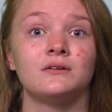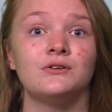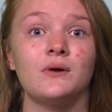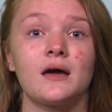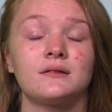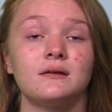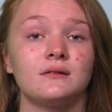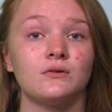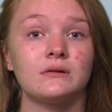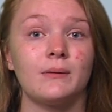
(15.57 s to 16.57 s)

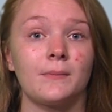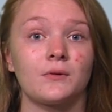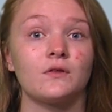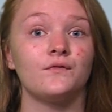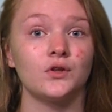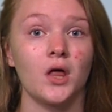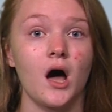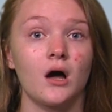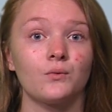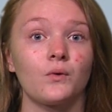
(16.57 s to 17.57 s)
USD's newspaper, The
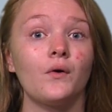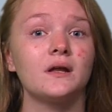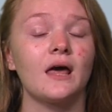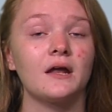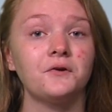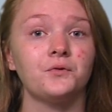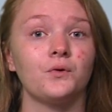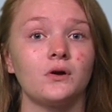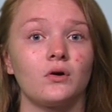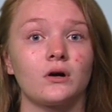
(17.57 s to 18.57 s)
Volant, wrote an
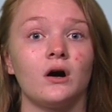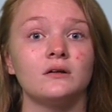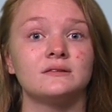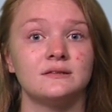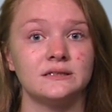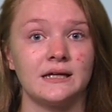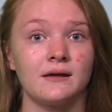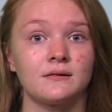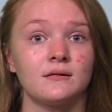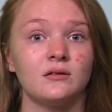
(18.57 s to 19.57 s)
editorial called
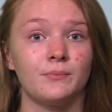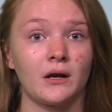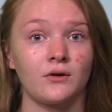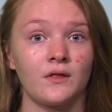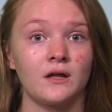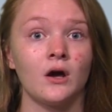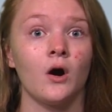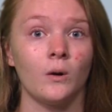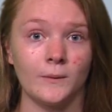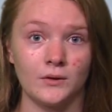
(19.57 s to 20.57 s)
D-Days is Better Than
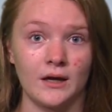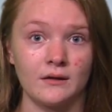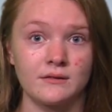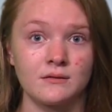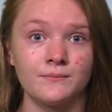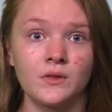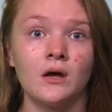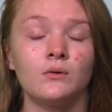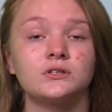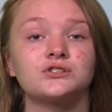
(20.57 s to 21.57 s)
Hobo Days,
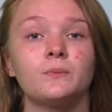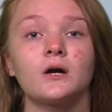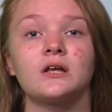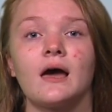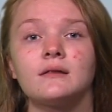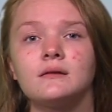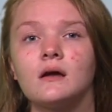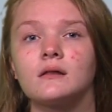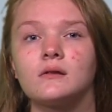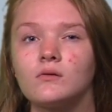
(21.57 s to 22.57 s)
which sparked
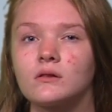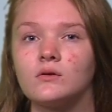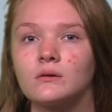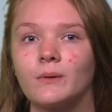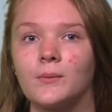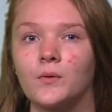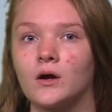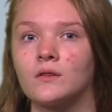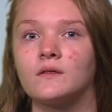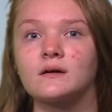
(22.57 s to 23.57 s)
SDSU's
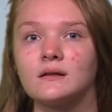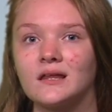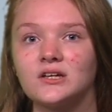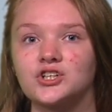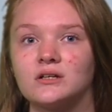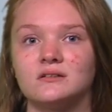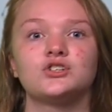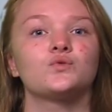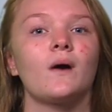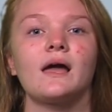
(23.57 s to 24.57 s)
newspaper, The Collegian,
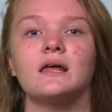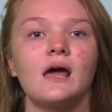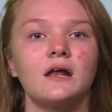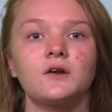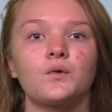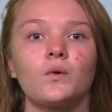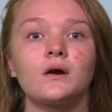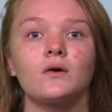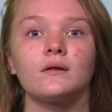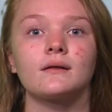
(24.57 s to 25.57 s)
to write an
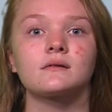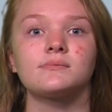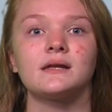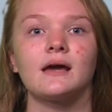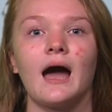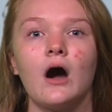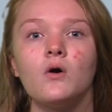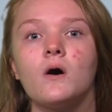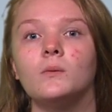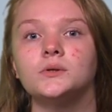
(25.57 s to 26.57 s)
editorial explaining
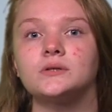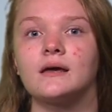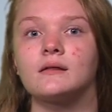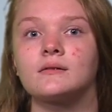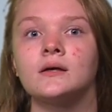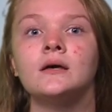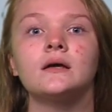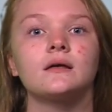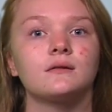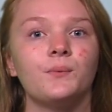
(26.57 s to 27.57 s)
how Hobo Days
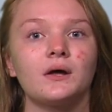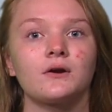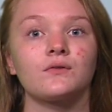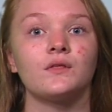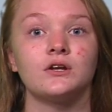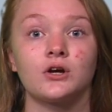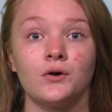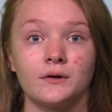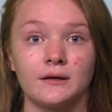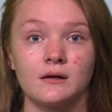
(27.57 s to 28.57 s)
is better than
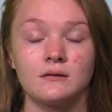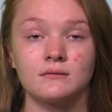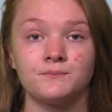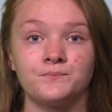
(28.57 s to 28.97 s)
Dakota Days.